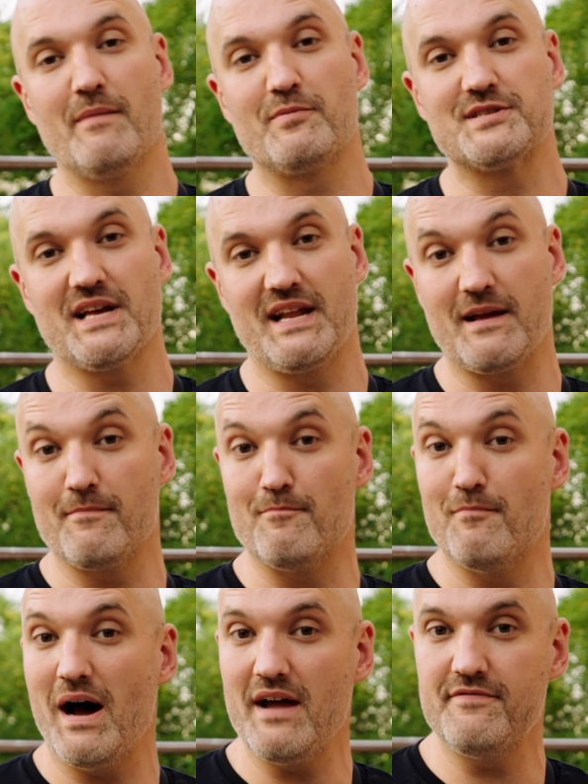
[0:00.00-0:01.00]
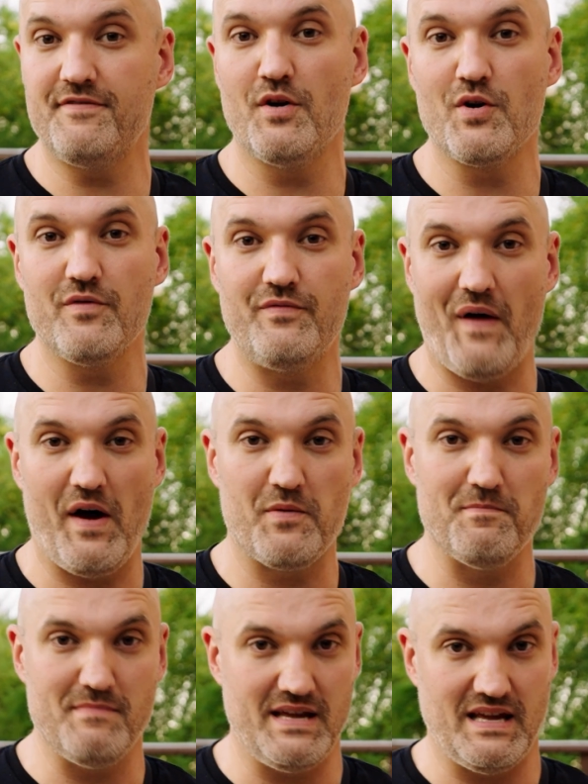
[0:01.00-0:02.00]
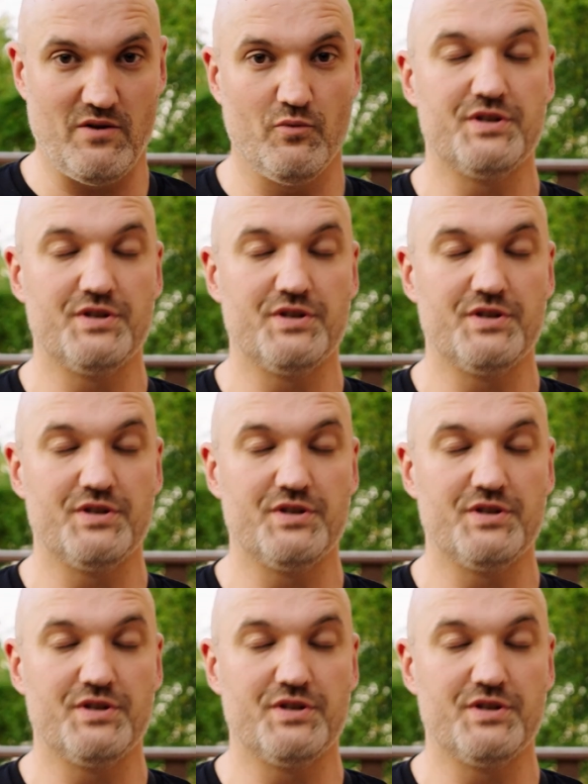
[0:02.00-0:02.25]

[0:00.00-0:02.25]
representing My Photo Found Me,